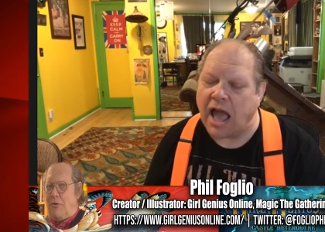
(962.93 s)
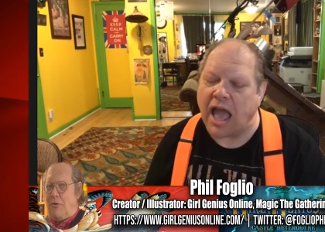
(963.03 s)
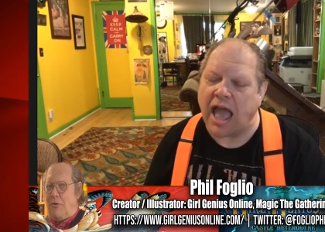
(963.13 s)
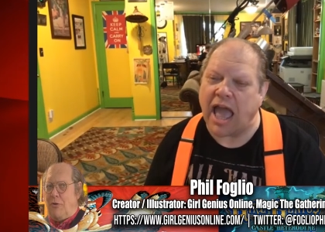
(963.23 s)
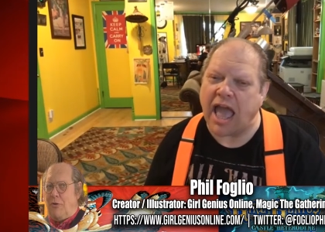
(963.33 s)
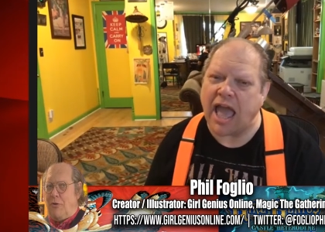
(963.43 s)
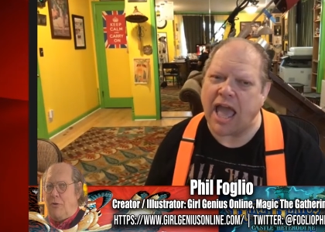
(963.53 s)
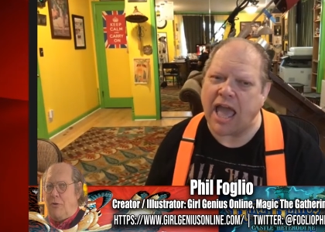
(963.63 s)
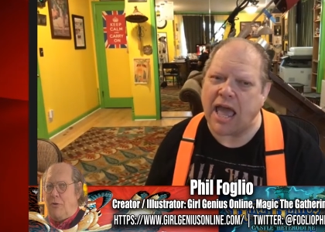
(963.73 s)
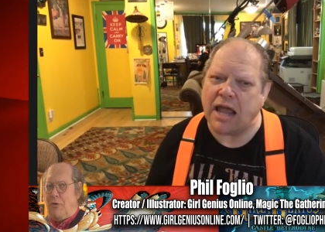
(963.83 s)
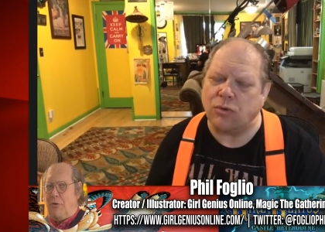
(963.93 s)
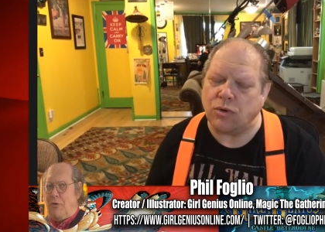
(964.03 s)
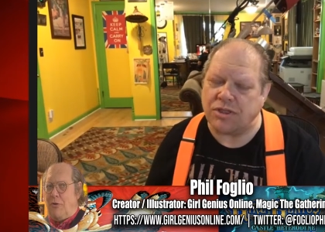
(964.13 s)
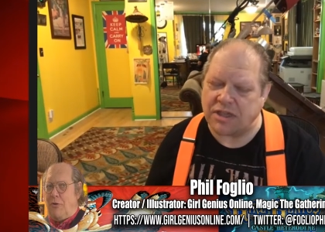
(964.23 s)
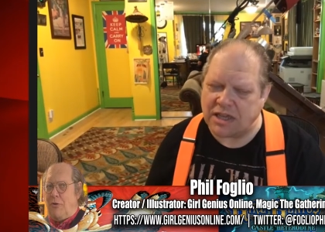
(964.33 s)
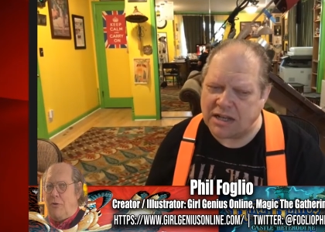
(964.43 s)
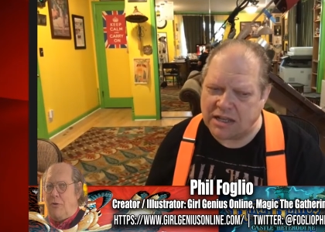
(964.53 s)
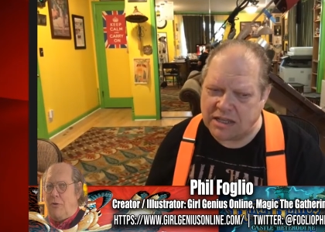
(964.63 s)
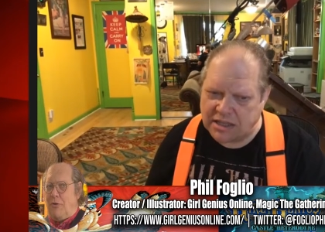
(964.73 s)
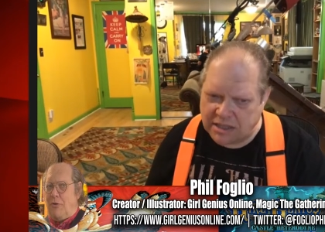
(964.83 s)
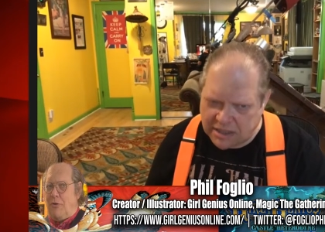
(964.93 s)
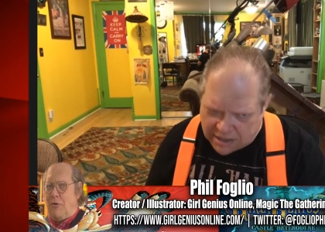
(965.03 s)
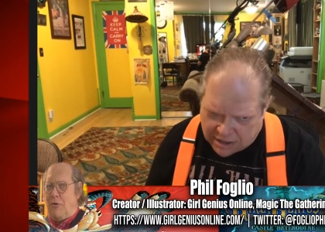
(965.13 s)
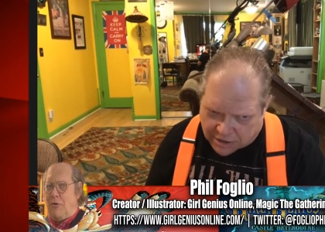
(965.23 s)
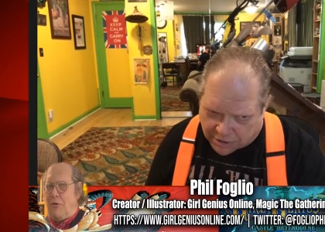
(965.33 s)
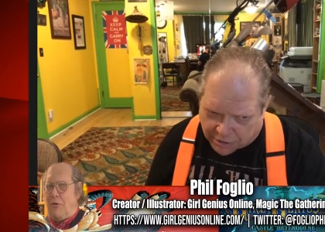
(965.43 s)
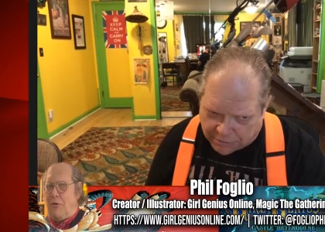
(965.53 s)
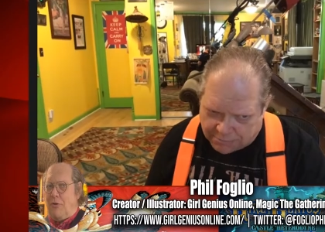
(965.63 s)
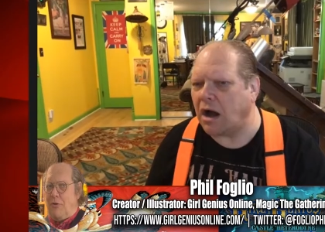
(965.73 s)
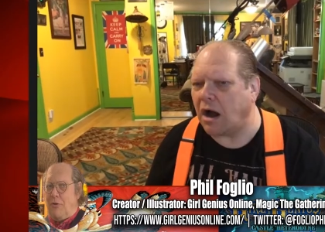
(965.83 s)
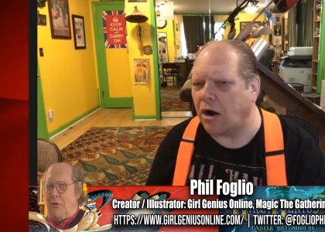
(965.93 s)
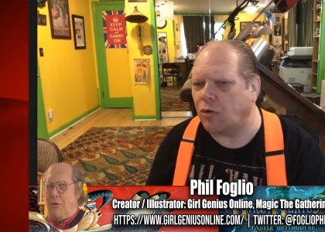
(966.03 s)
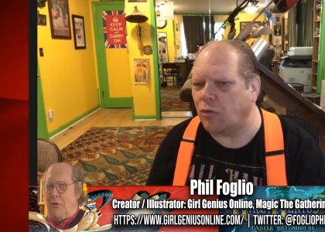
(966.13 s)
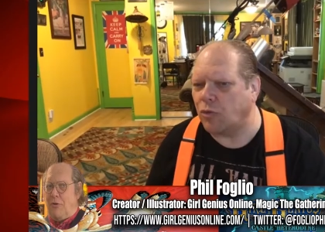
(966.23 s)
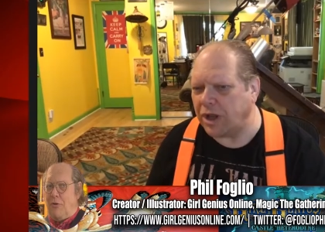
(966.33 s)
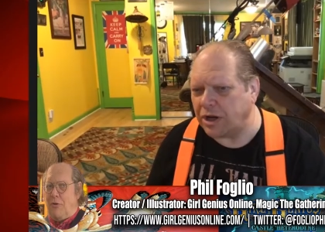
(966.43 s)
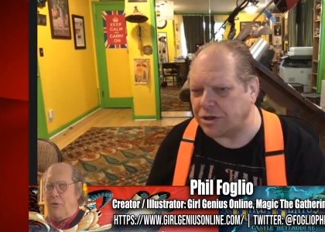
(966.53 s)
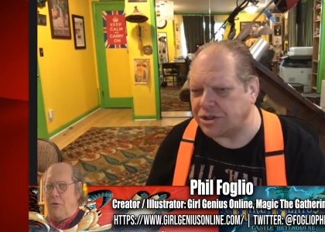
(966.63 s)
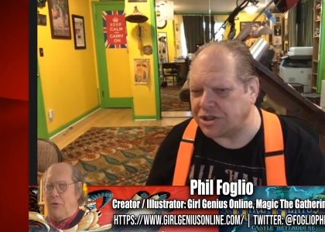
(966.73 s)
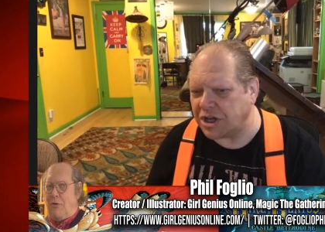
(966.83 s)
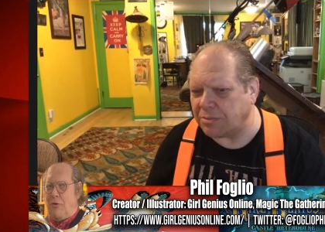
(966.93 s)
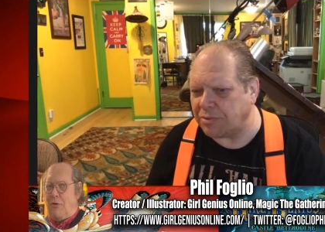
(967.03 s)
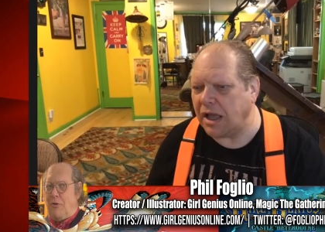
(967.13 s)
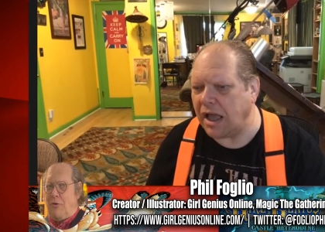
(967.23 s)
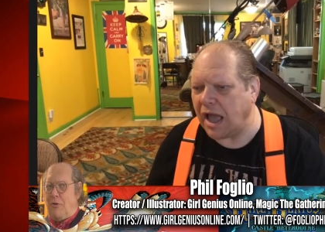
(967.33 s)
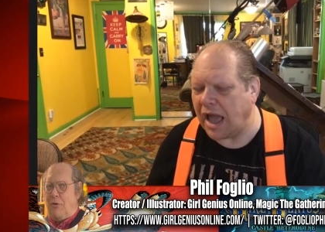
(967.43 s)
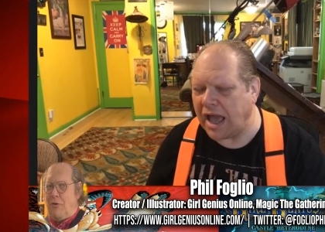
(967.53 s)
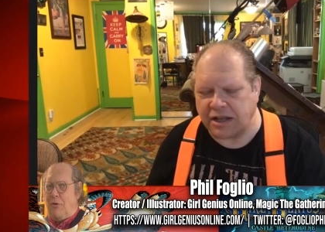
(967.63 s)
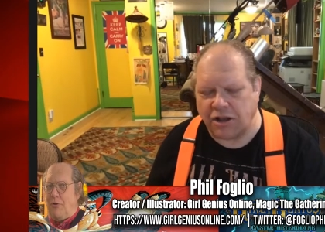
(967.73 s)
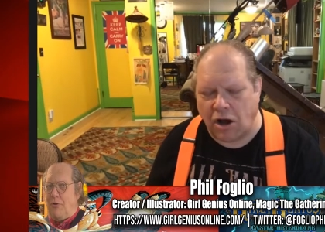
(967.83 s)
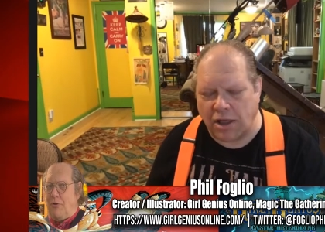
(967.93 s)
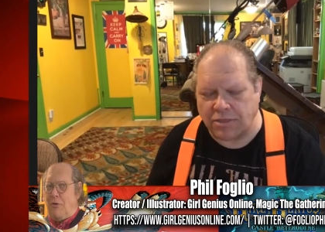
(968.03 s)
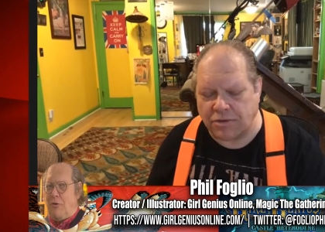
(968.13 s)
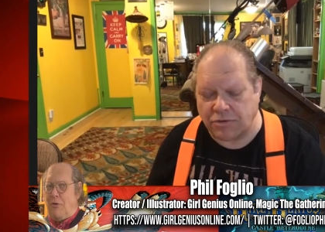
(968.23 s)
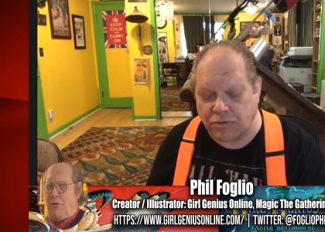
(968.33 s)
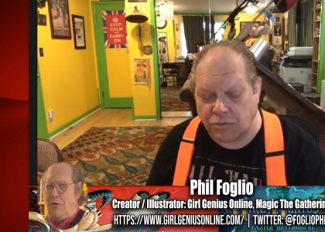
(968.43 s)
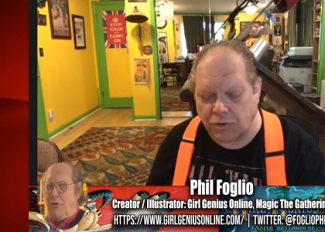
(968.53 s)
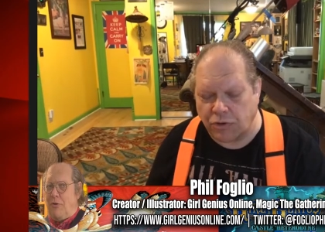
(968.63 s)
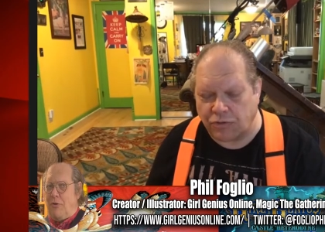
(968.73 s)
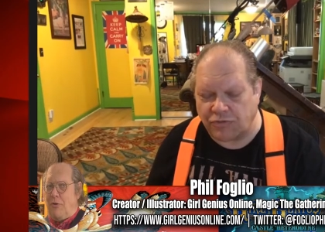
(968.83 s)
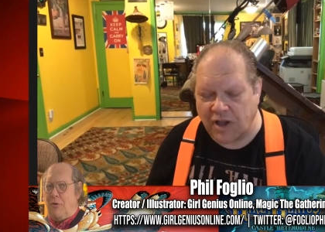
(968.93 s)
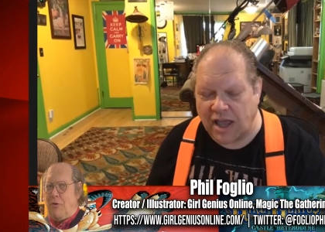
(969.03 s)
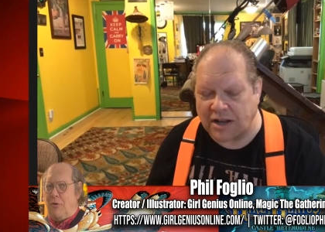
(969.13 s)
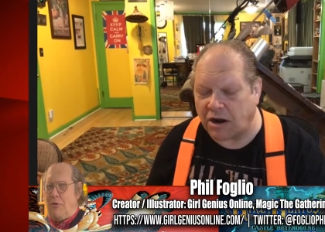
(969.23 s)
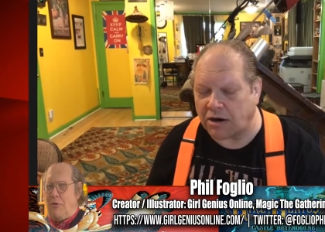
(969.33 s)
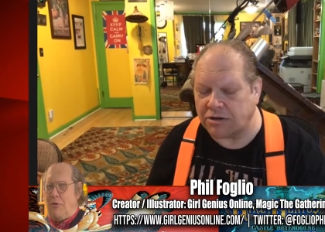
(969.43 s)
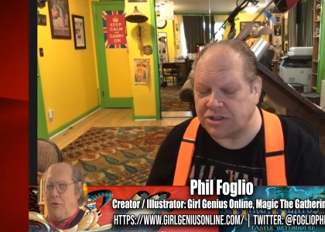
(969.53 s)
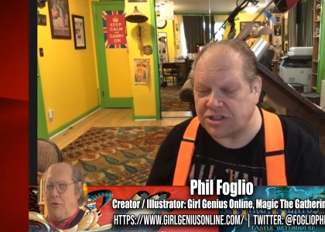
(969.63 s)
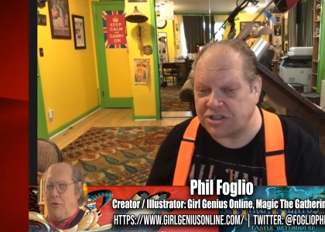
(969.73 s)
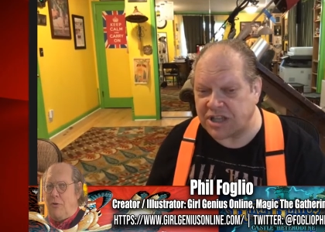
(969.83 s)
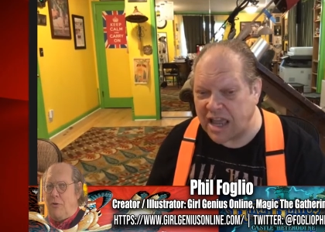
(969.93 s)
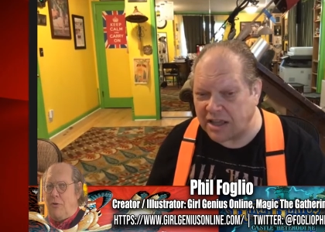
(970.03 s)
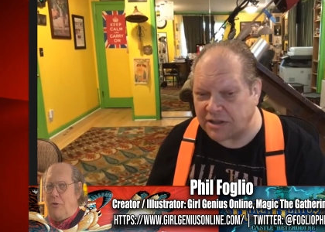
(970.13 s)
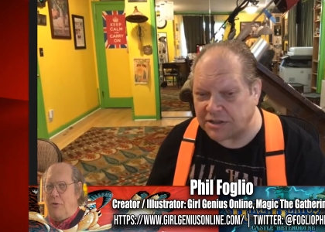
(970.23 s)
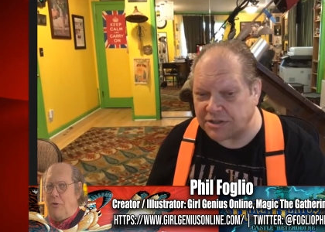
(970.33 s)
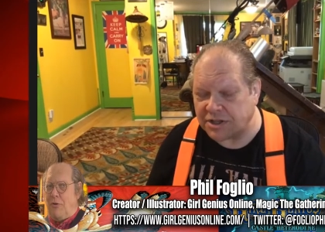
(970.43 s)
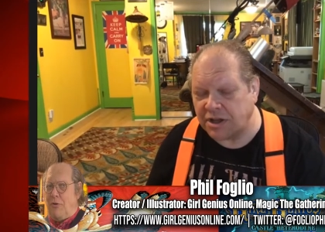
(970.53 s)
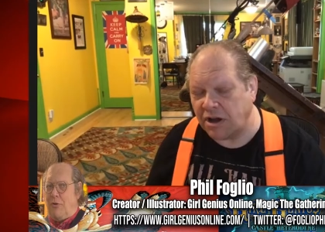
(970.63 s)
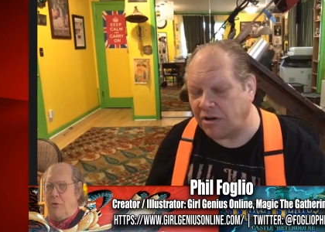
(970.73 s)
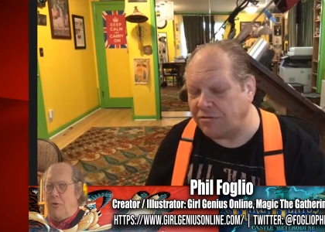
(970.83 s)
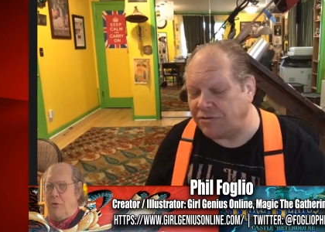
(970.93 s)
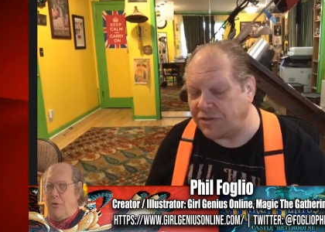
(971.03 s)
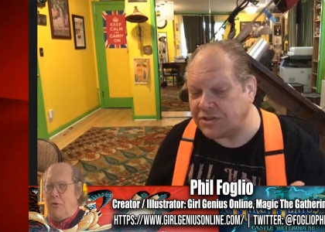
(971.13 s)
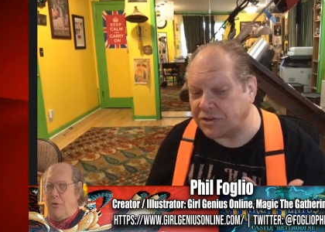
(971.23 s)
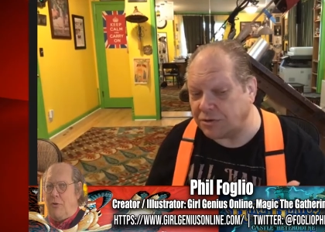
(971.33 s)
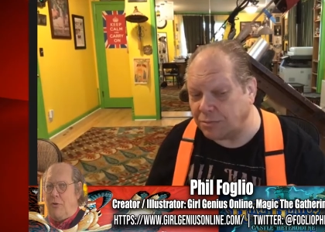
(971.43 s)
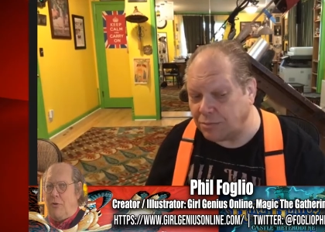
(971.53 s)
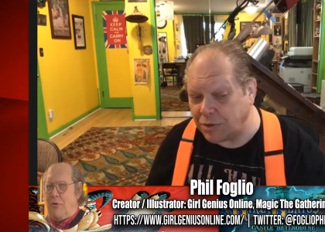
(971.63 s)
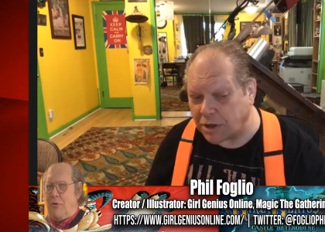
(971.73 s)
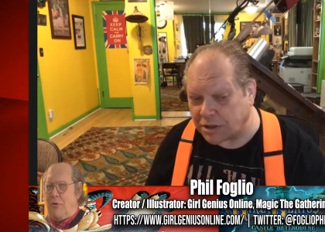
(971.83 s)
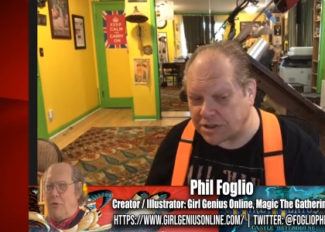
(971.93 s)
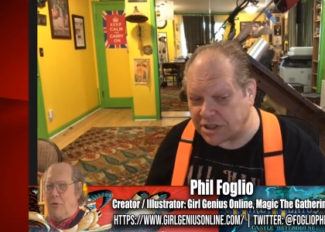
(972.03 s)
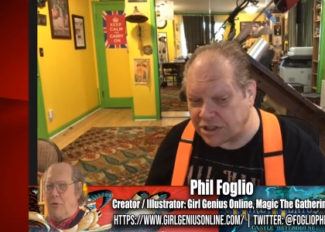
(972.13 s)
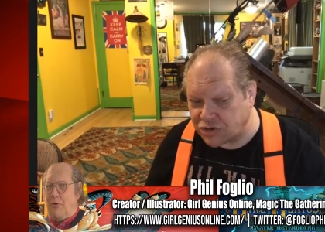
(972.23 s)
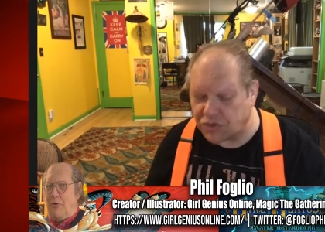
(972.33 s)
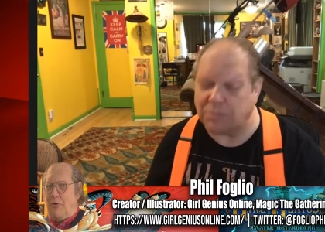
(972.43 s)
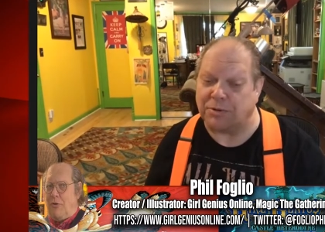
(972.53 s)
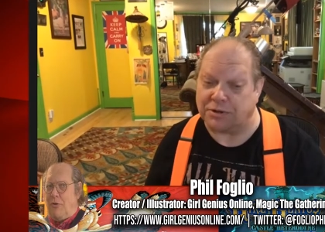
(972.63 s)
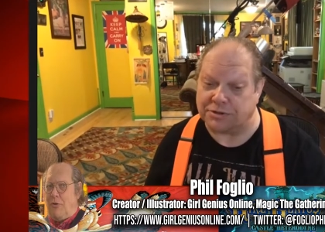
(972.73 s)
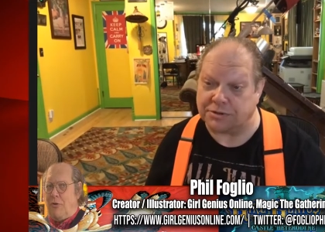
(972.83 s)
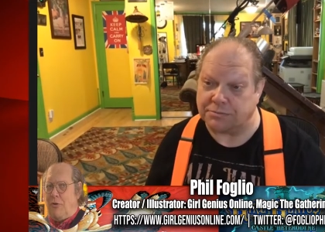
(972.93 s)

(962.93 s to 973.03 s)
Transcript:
Speaker 1: And within a year, our readership had gone through the roof and our sales of physical books had tripled.